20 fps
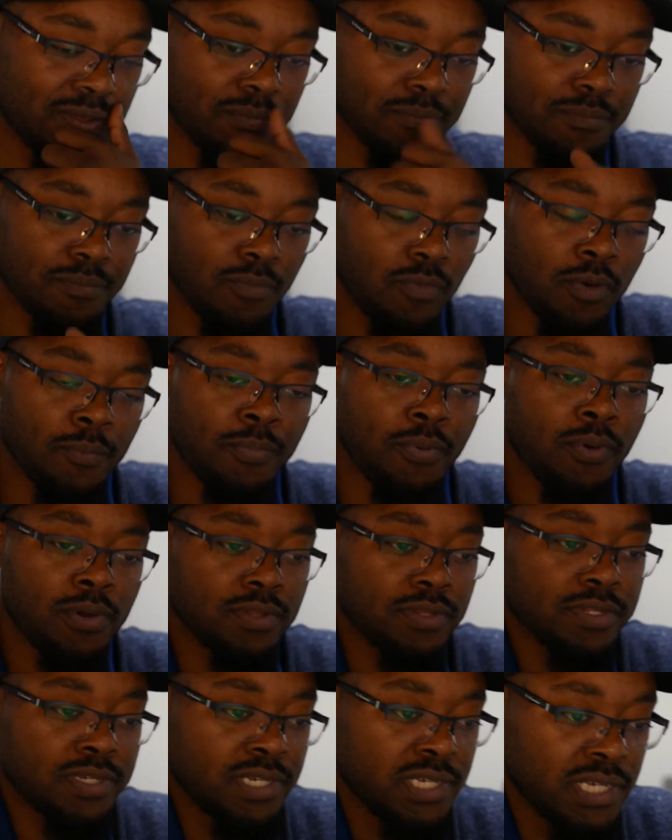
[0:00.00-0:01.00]
more
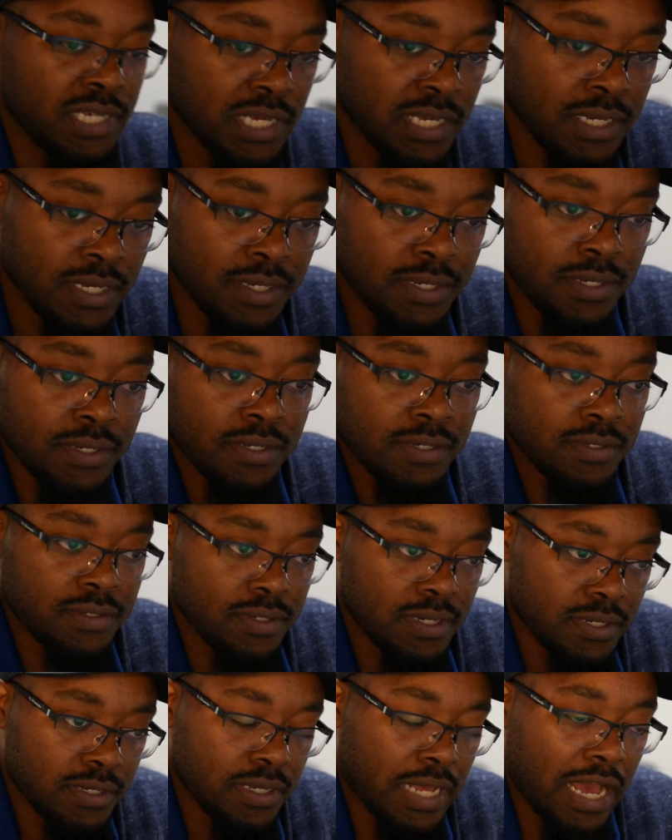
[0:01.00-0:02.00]
importantly,
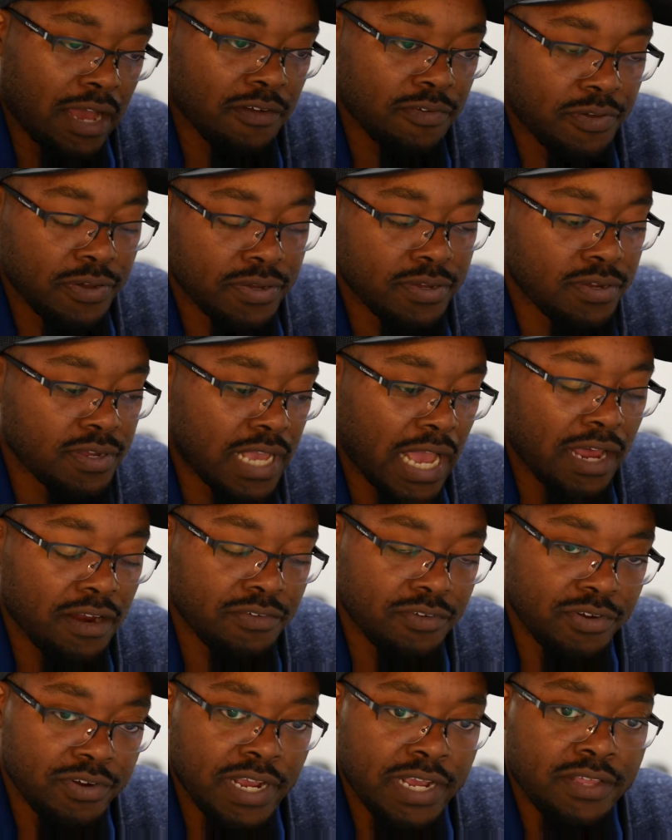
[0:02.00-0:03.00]
I've kind
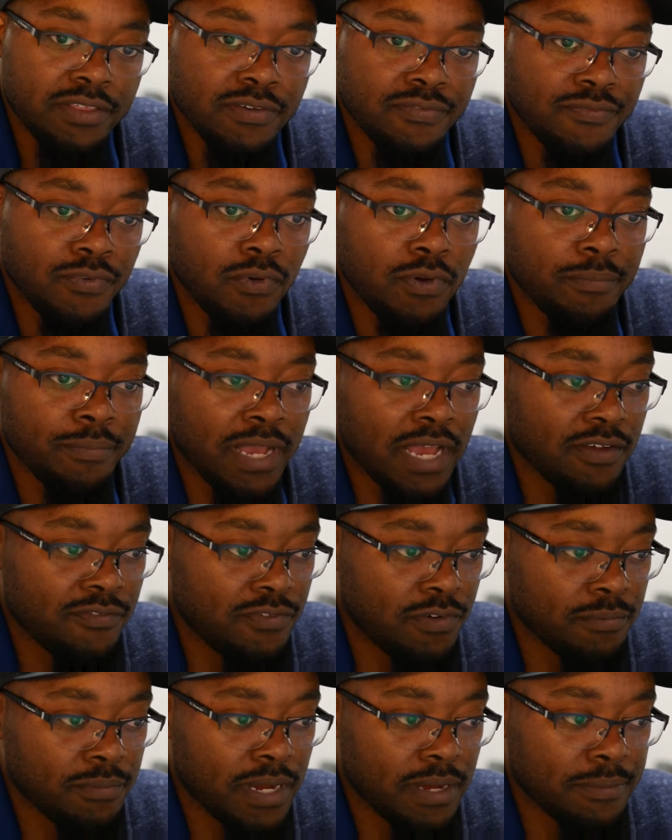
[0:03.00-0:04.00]
of created the format
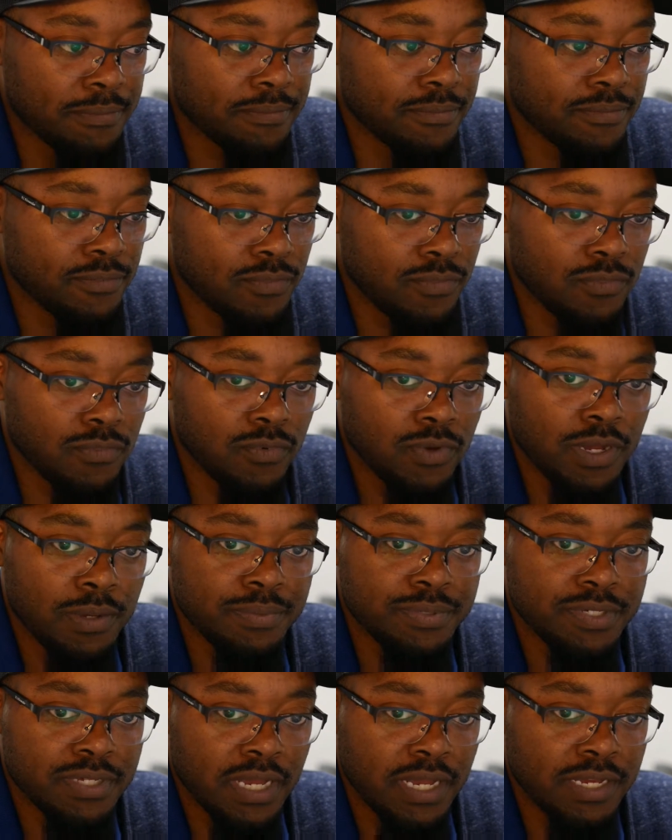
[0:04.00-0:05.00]
for my
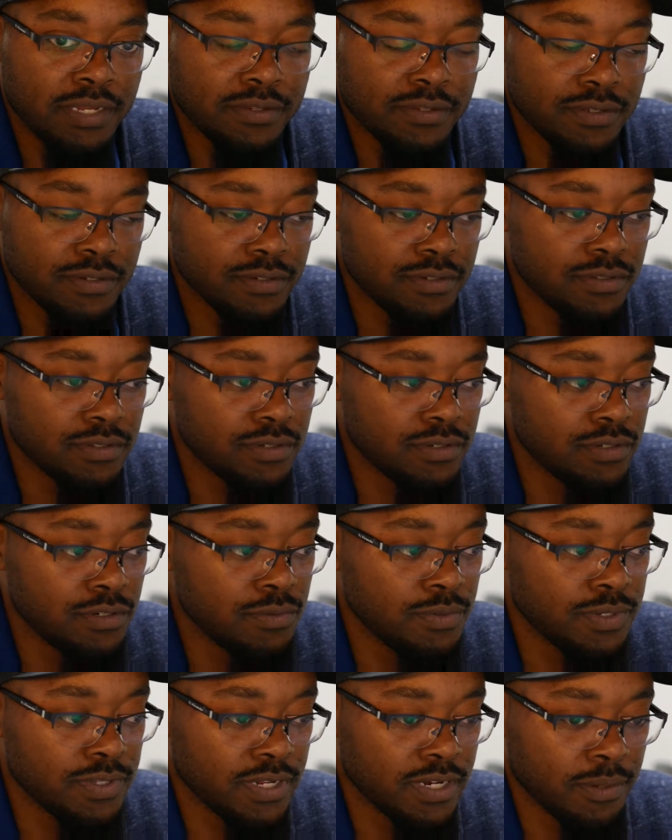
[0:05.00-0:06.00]
website, the new
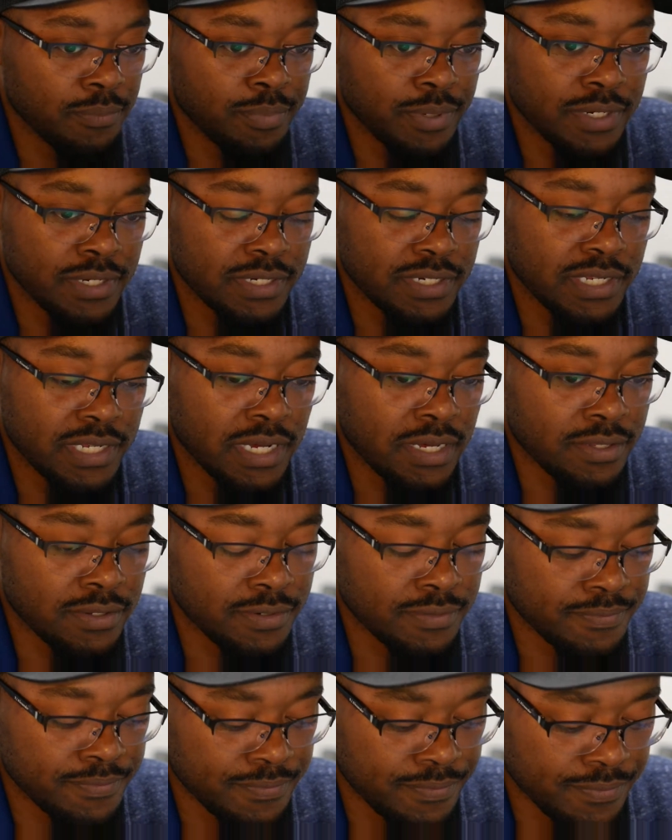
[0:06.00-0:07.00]
one that I'm putting
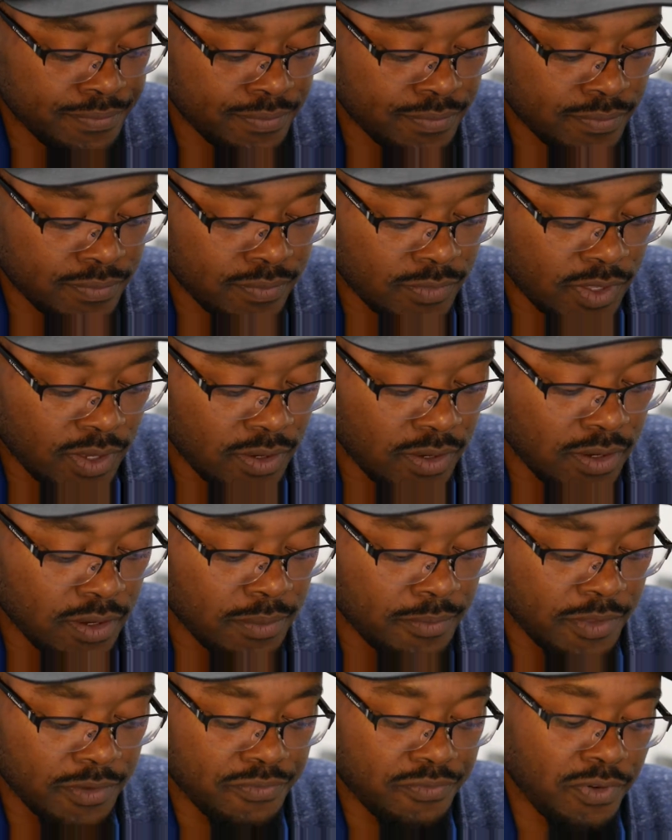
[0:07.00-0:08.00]
together,
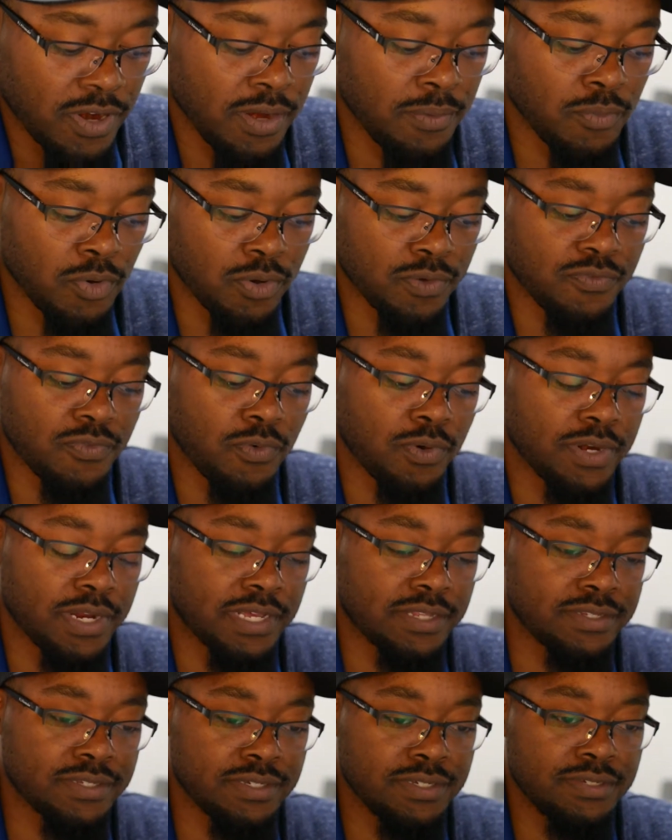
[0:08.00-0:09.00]
the framework for it
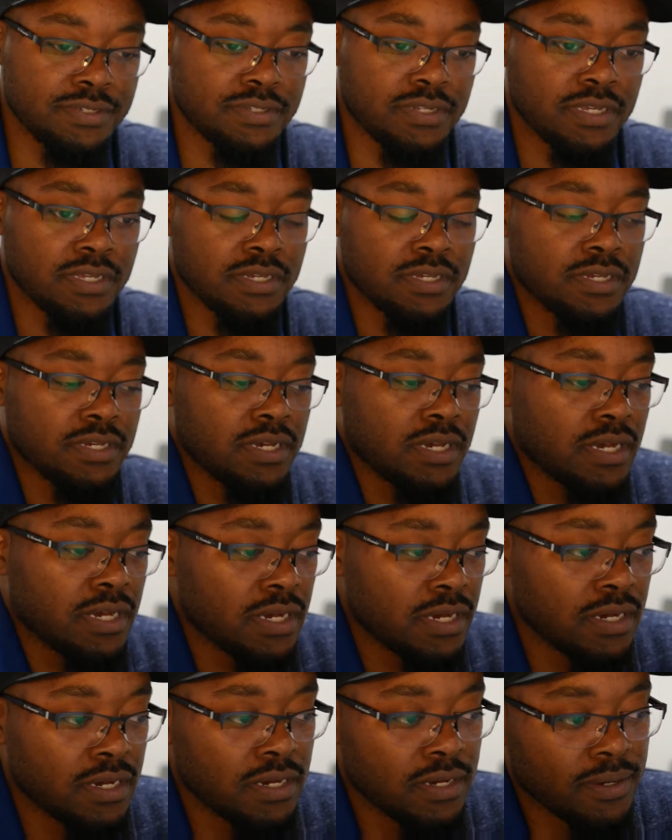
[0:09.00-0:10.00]
at least,
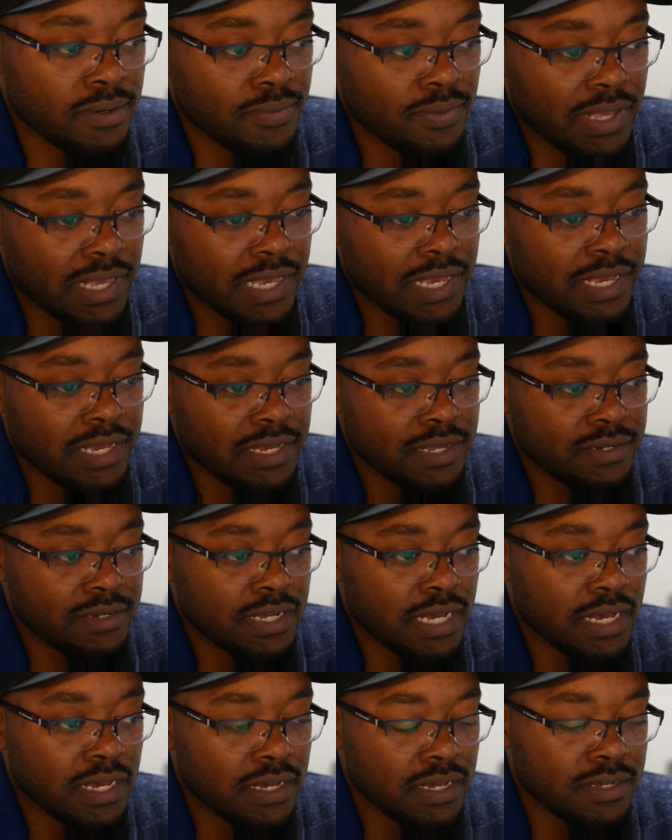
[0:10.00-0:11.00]
and
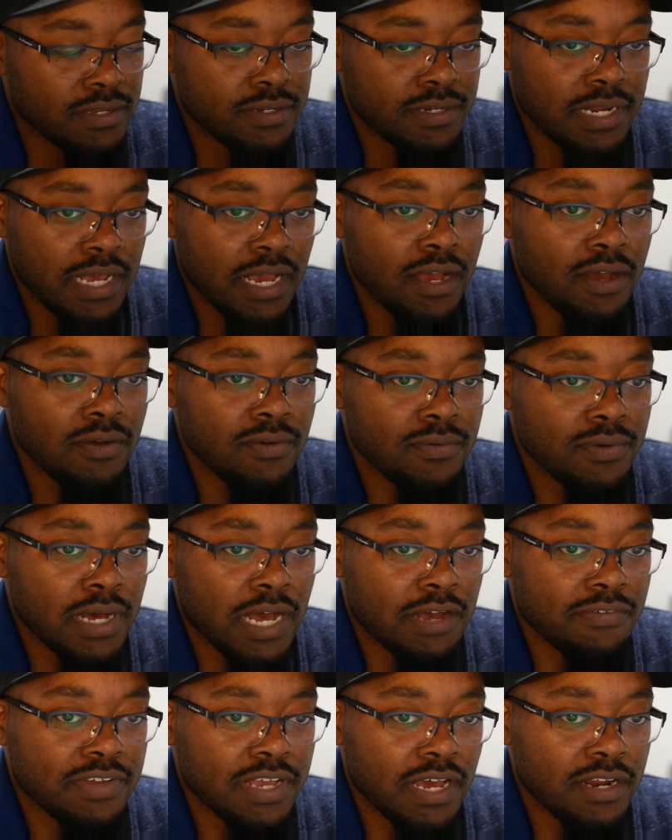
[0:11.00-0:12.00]
now
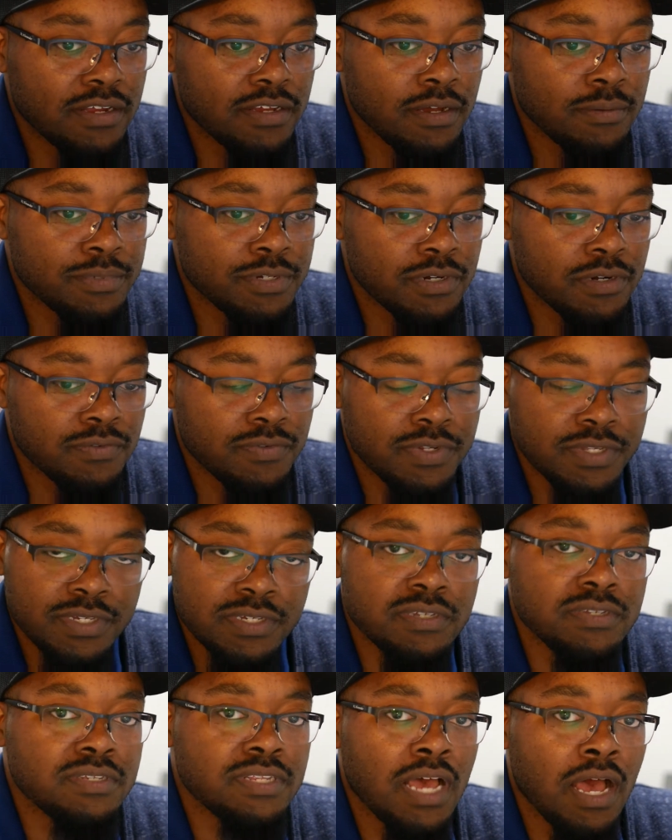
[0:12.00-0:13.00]
I've kind of come to a really
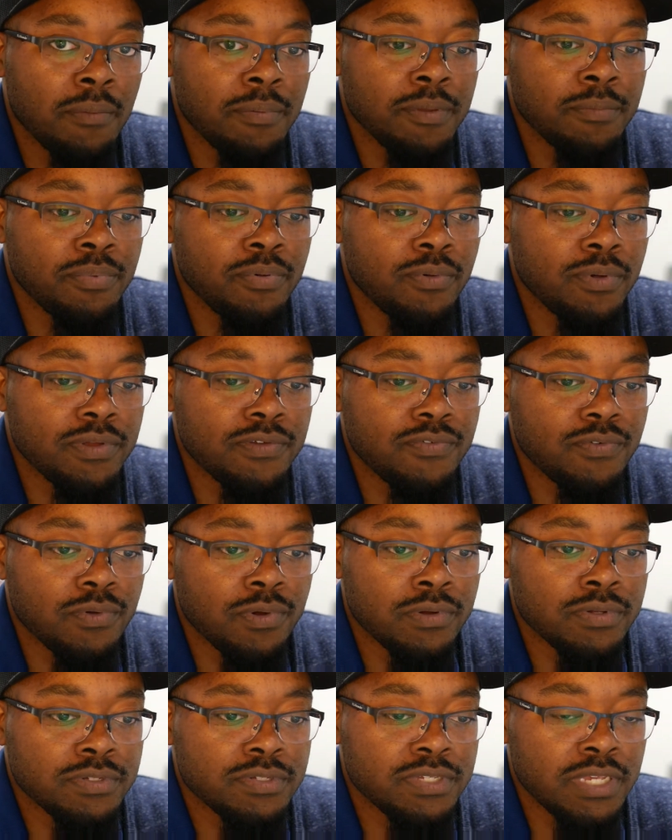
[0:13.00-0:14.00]
good stopping point
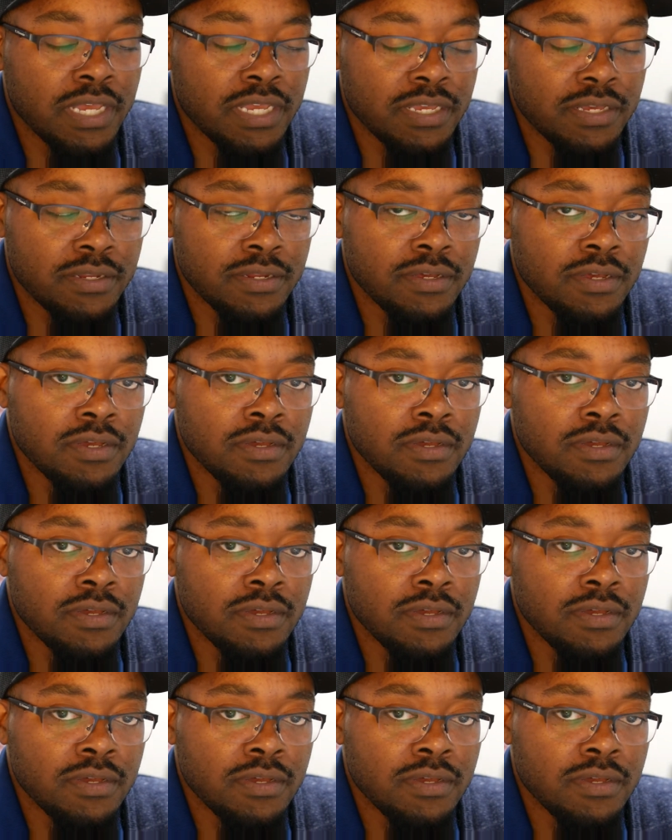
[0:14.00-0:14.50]
for a second